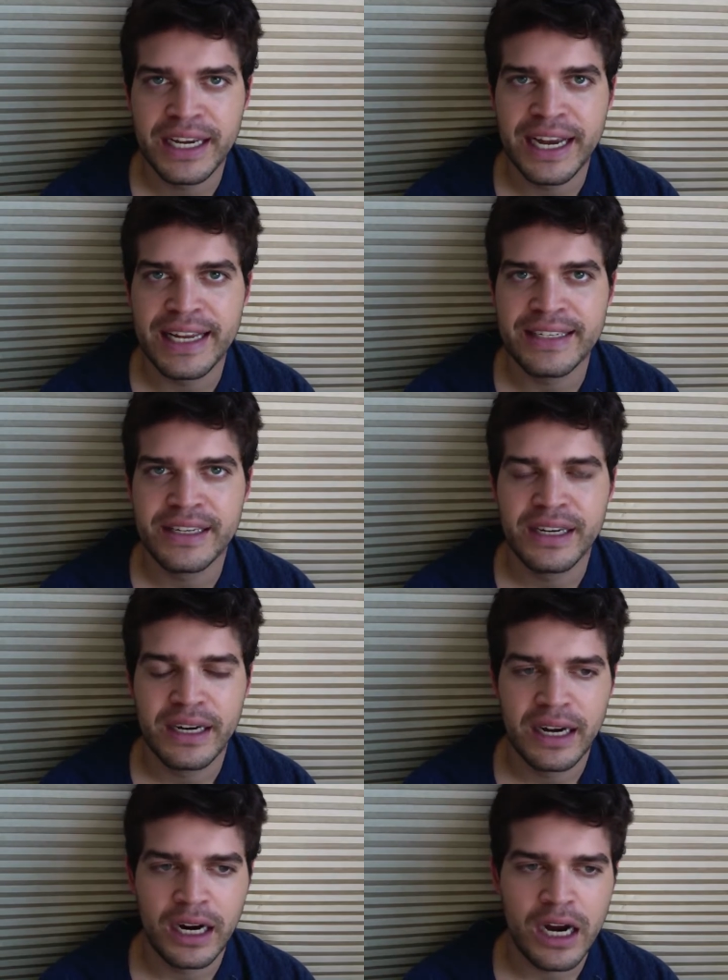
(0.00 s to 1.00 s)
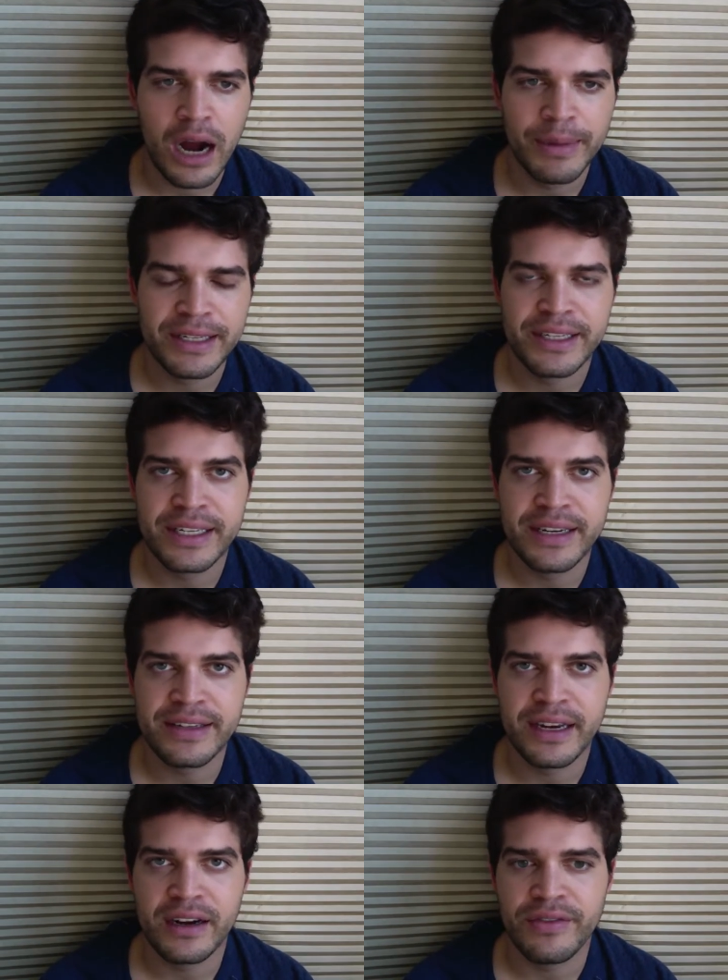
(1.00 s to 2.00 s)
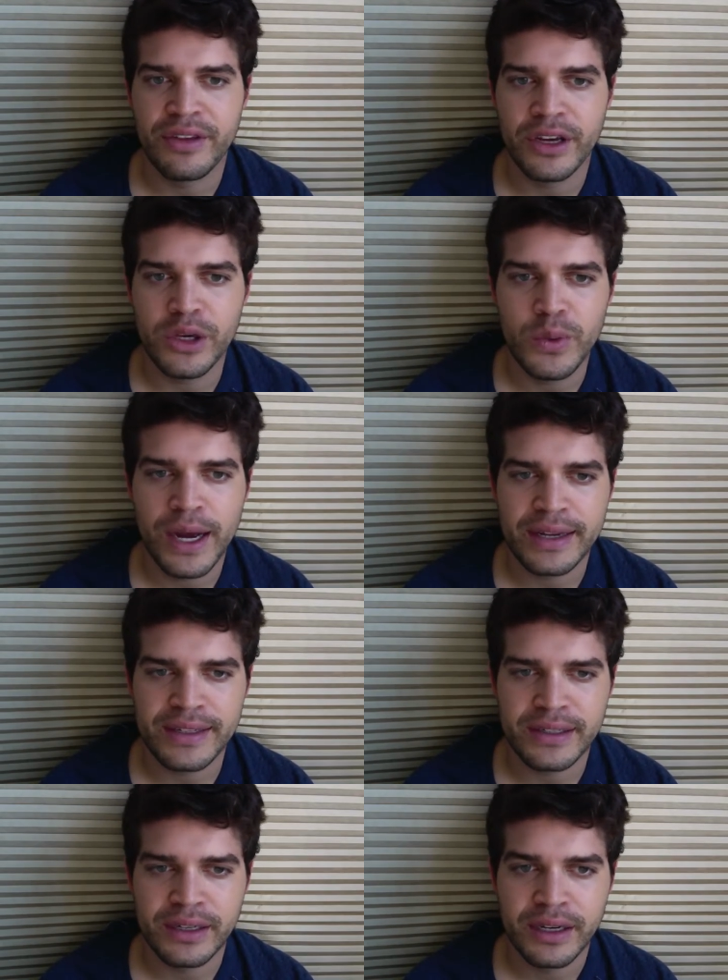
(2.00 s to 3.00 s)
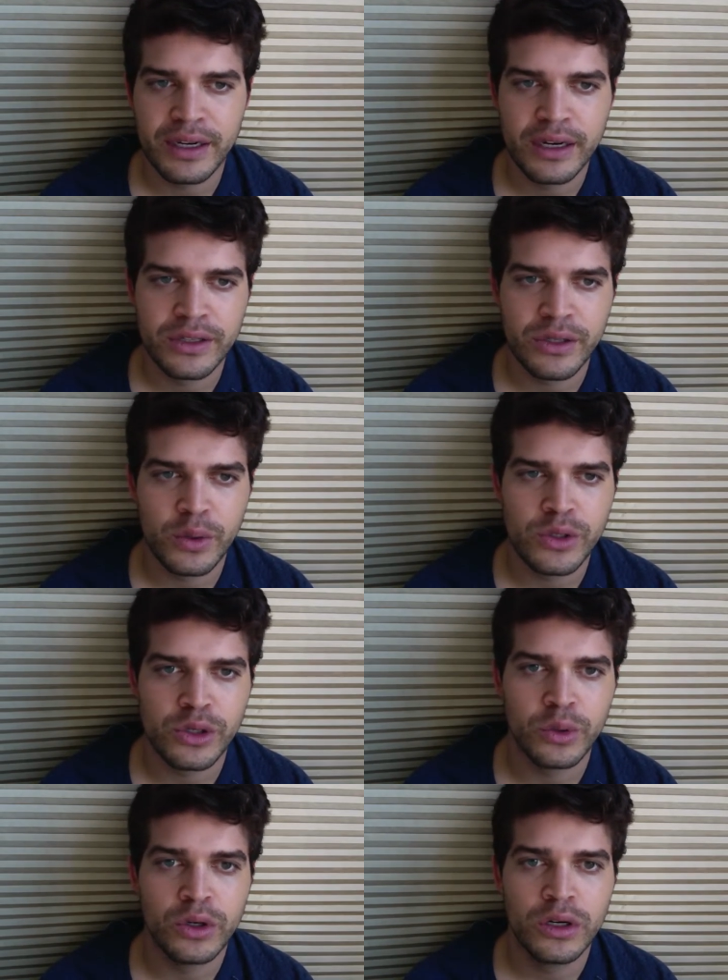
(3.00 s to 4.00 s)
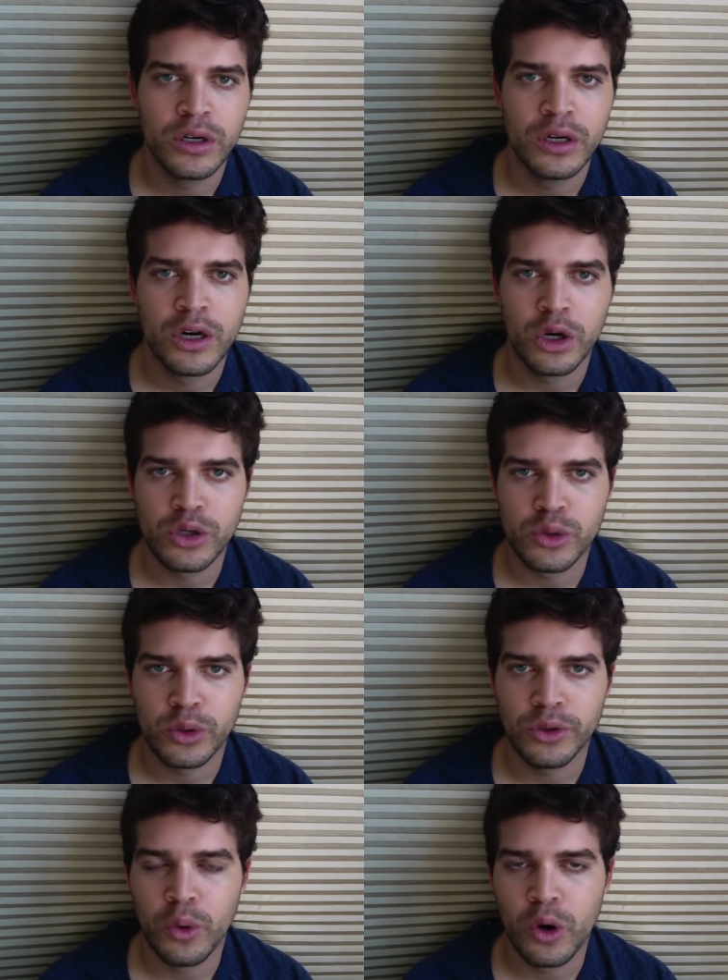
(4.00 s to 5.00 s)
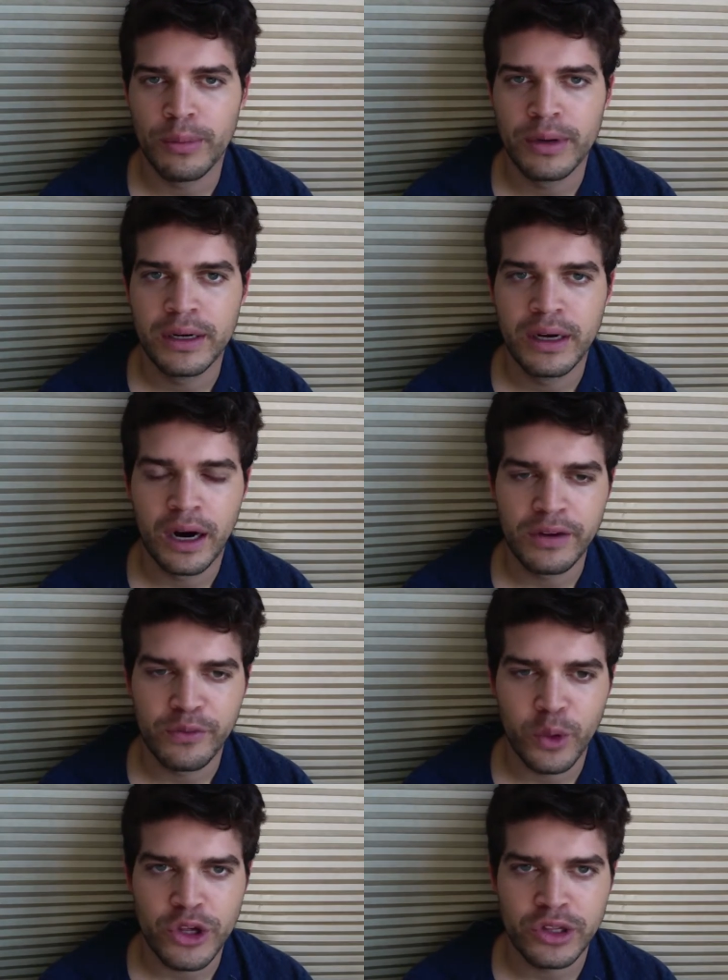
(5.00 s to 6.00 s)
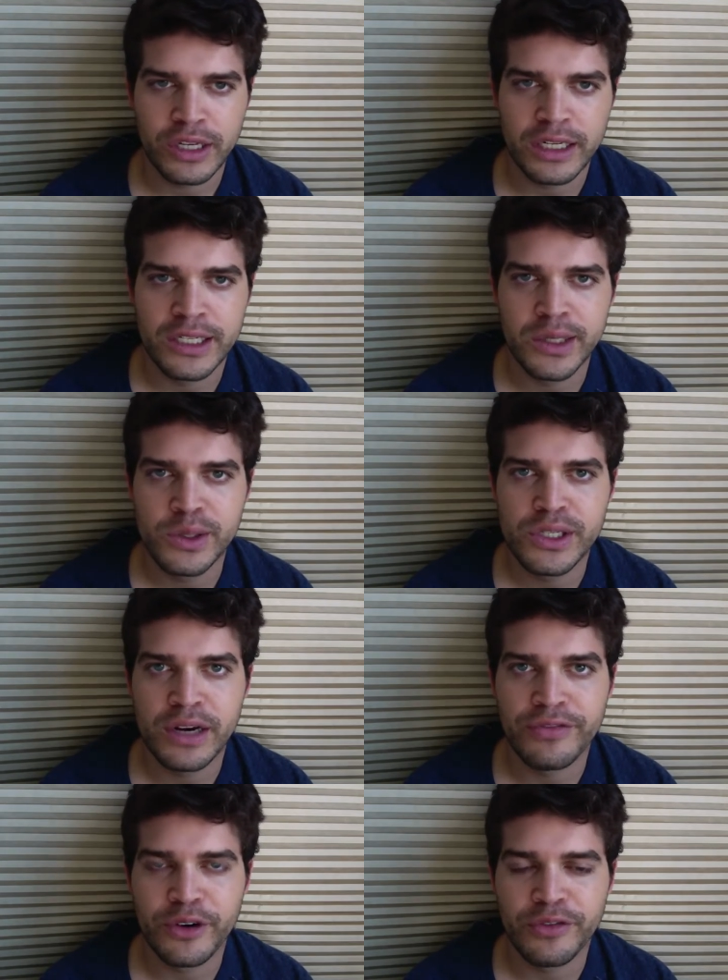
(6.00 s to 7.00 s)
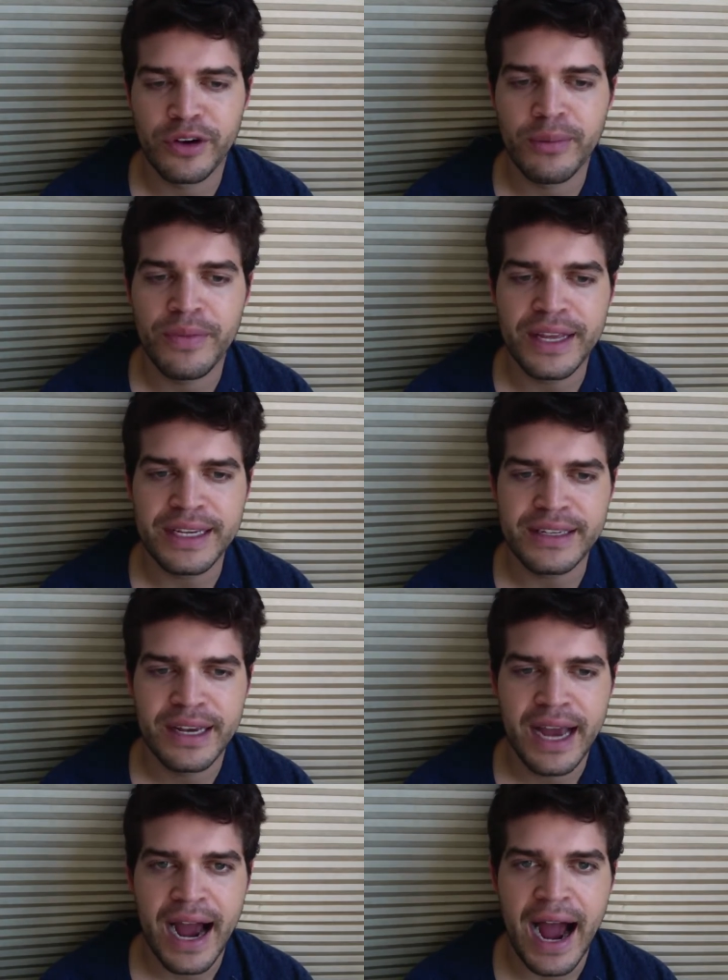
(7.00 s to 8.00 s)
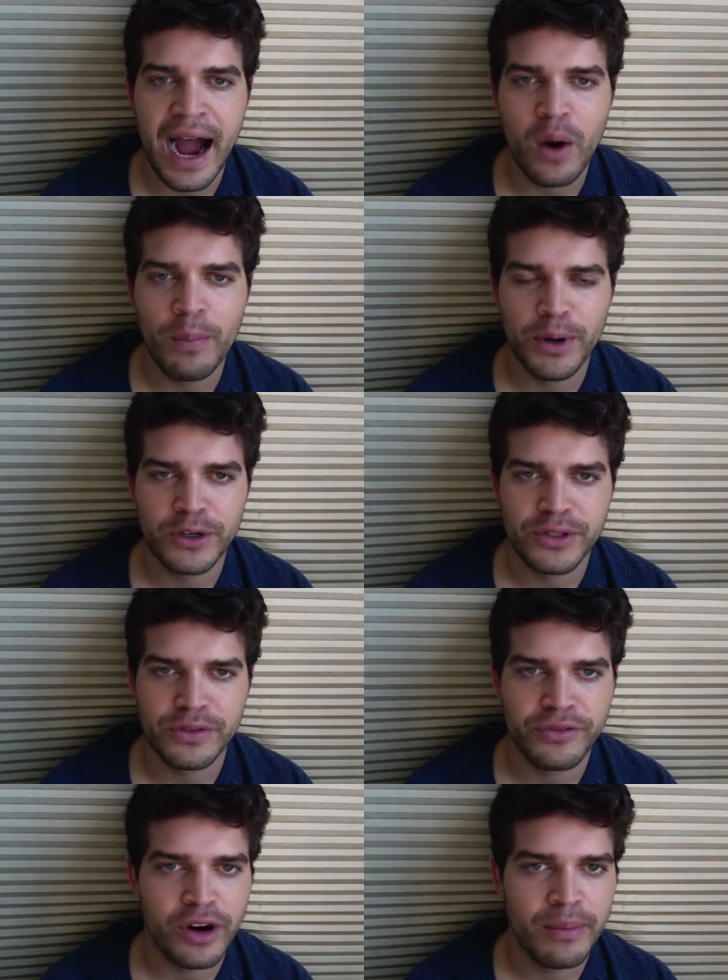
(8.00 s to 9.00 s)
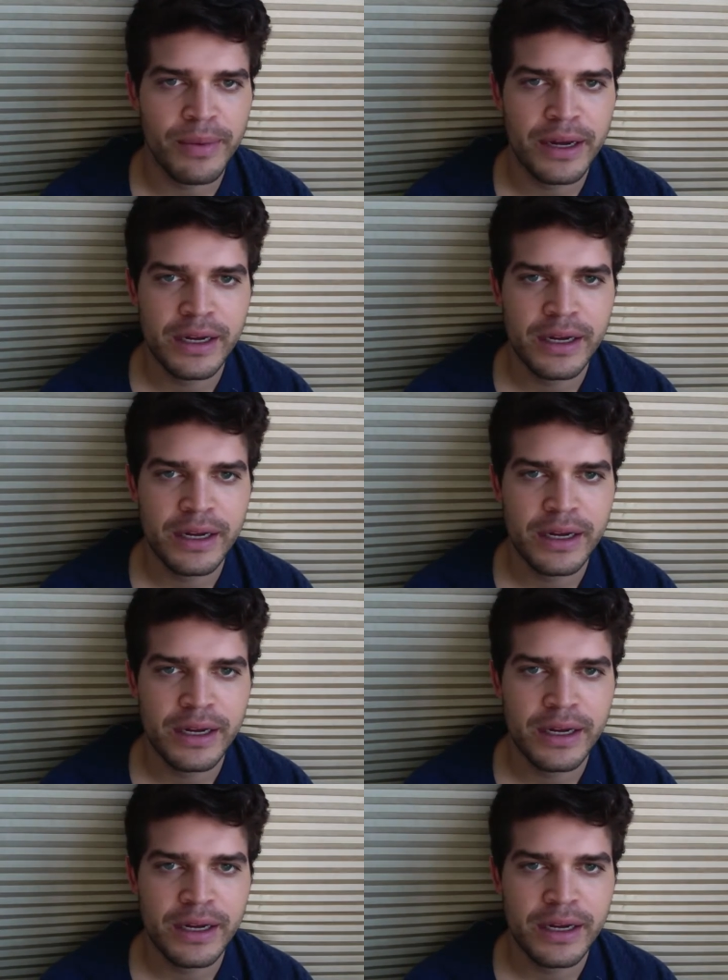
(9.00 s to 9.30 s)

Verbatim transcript: It is a common statistic of the US social cultural norm, unfortunately, to suffer from these outbursts from